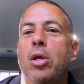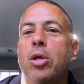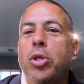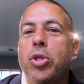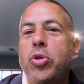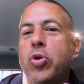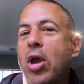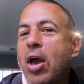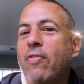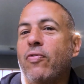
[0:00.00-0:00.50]

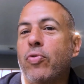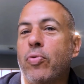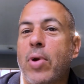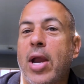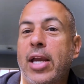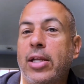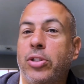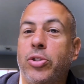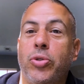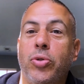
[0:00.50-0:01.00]
you have a
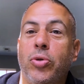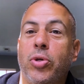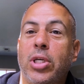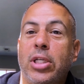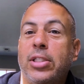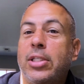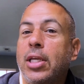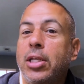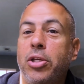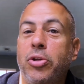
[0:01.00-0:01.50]
right to
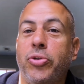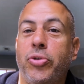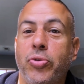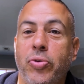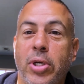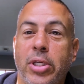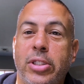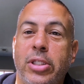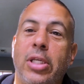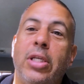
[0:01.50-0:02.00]
continue
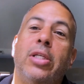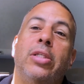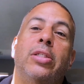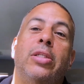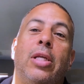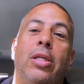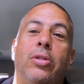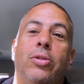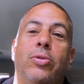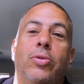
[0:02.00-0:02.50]
to exist
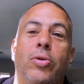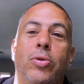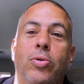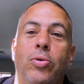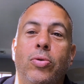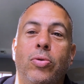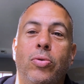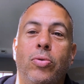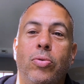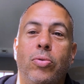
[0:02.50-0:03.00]
and
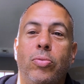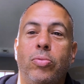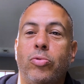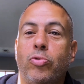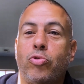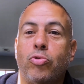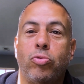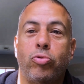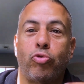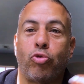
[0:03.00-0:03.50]
to
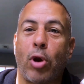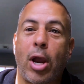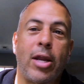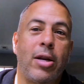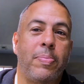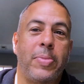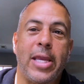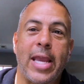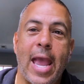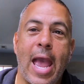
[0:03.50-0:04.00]
try
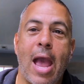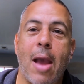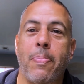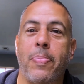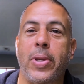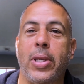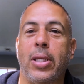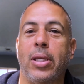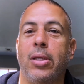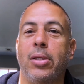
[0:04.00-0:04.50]
to be
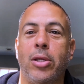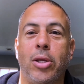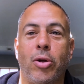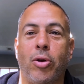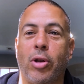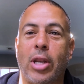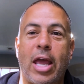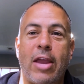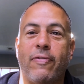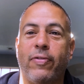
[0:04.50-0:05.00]
happy,
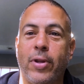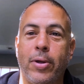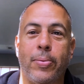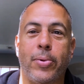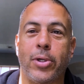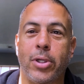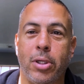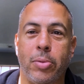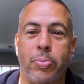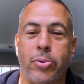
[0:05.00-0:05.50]
life,
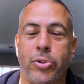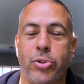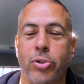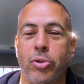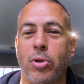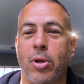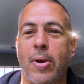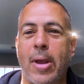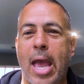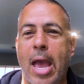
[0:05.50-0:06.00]
liberty,
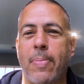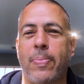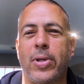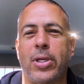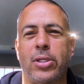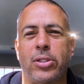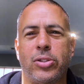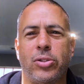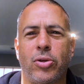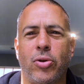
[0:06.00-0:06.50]
pursuit of
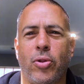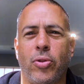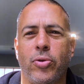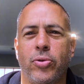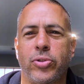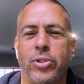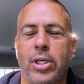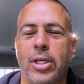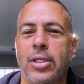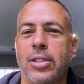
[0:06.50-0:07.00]
happiness, and all
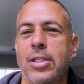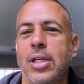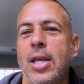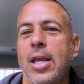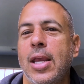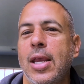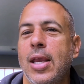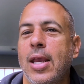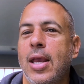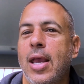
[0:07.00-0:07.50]
those things.
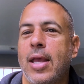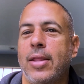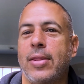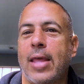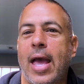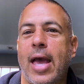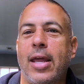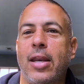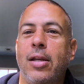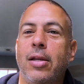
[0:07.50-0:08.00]
And
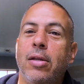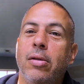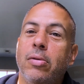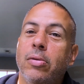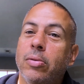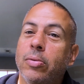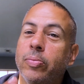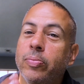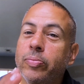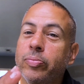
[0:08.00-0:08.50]
that
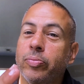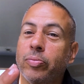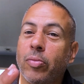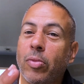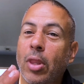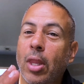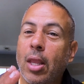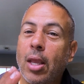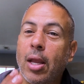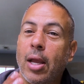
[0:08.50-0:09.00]

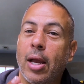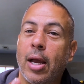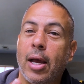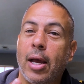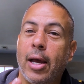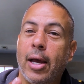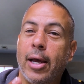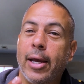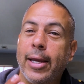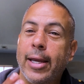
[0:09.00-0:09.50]

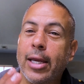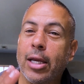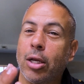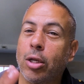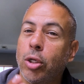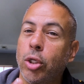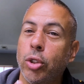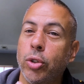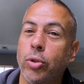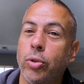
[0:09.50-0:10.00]

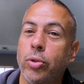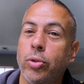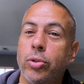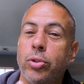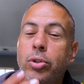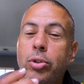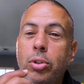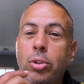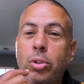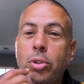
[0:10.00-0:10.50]

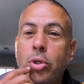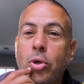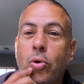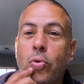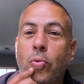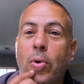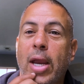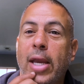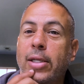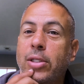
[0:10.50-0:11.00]
includes your
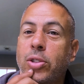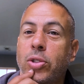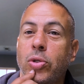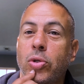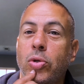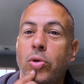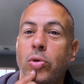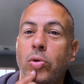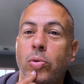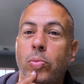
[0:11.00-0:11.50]
right
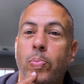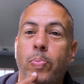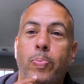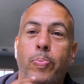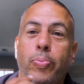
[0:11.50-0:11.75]
to